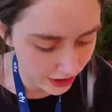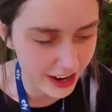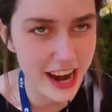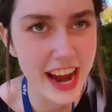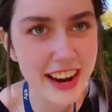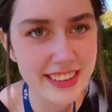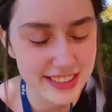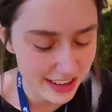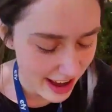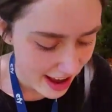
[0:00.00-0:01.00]
hands
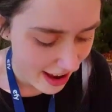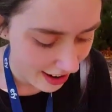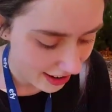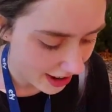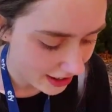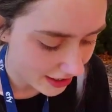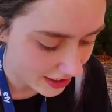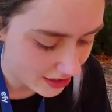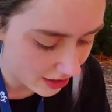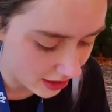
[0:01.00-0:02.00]
I like
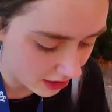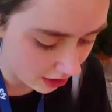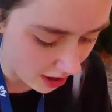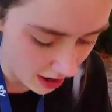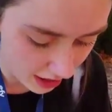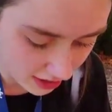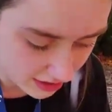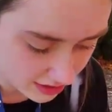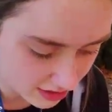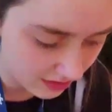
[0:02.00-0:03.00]
started crying
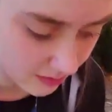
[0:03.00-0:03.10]
because